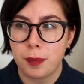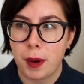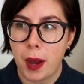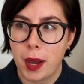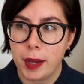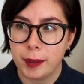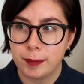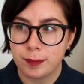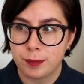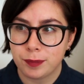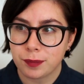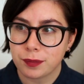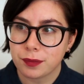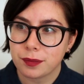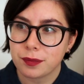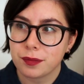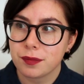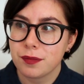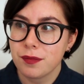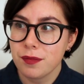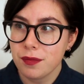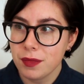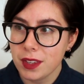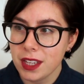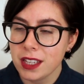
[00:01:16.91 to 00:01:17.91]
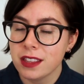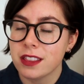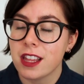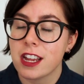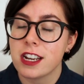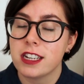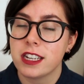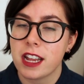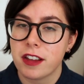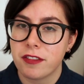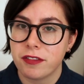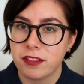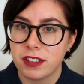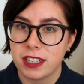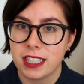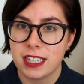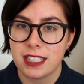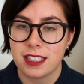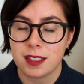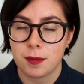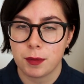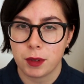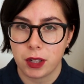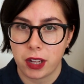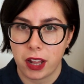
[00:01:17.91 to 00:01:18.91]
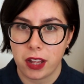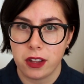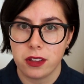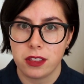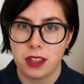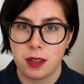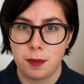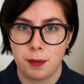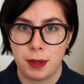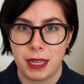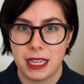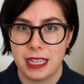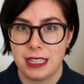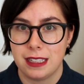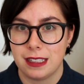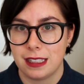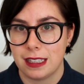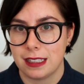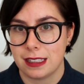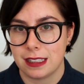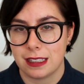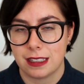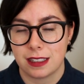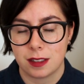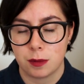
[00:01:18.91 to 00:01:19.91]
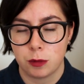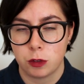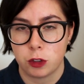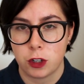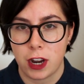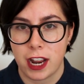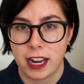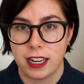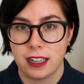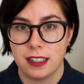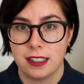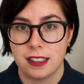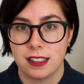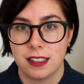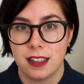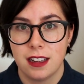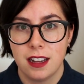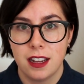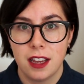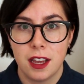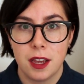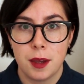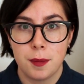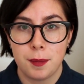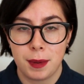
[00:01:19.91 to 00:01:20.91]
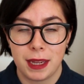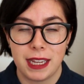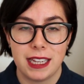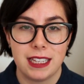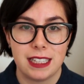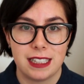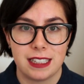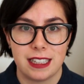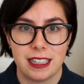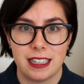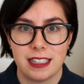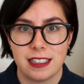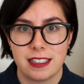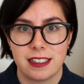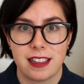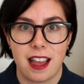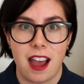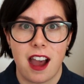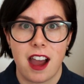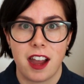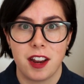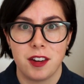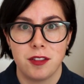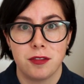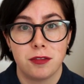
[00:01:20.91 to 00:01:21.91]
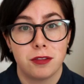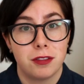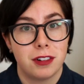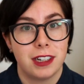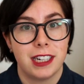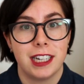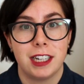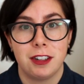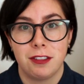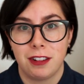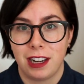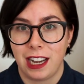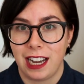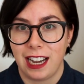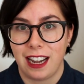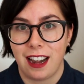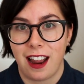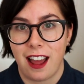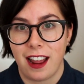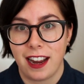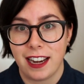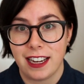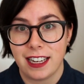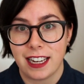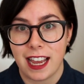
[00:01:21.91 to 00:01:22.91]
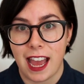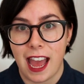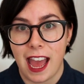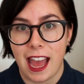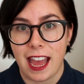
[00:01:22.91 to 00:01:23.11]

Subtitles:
But there are definitely some clothing pieces and some trend pieces that I really, really like,